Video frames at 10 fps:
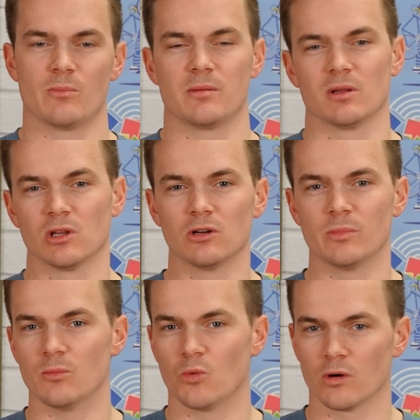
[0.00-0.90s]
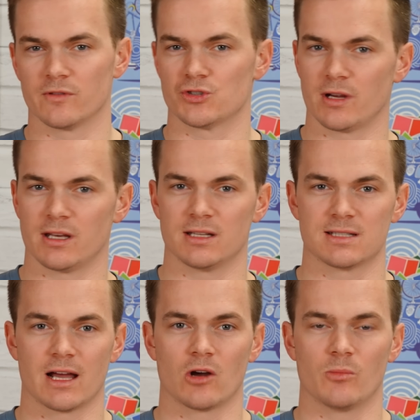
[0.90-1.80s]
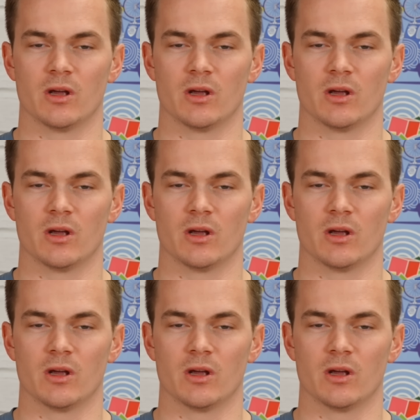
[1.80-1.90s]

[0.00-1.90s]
Maybe a little bit more of a training tire,